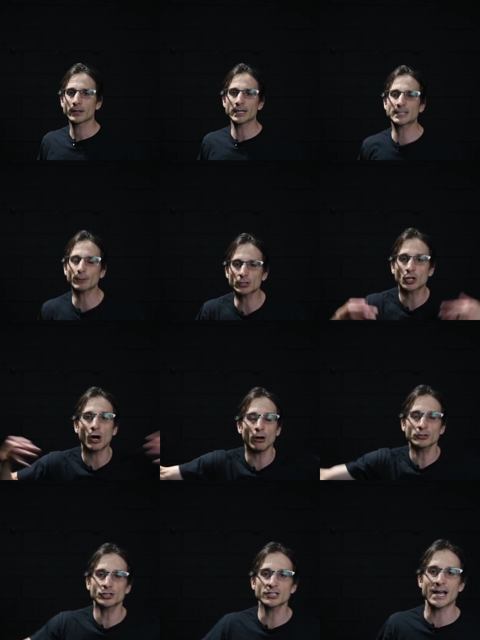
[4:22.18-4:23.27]
It's about the
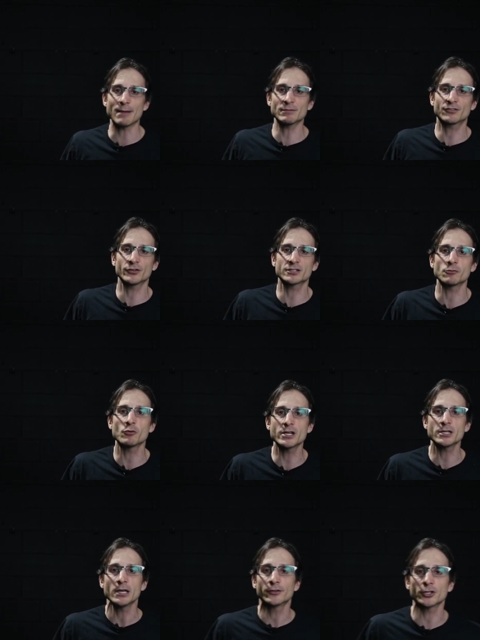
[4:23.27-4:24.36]
cultures, the atmospheres that we,
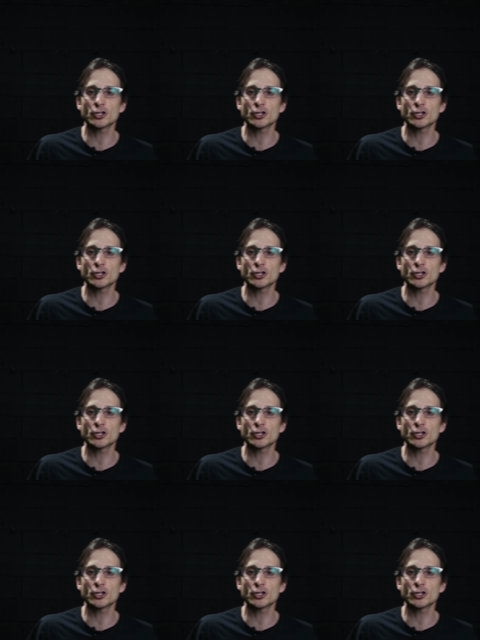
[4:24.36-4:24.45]
that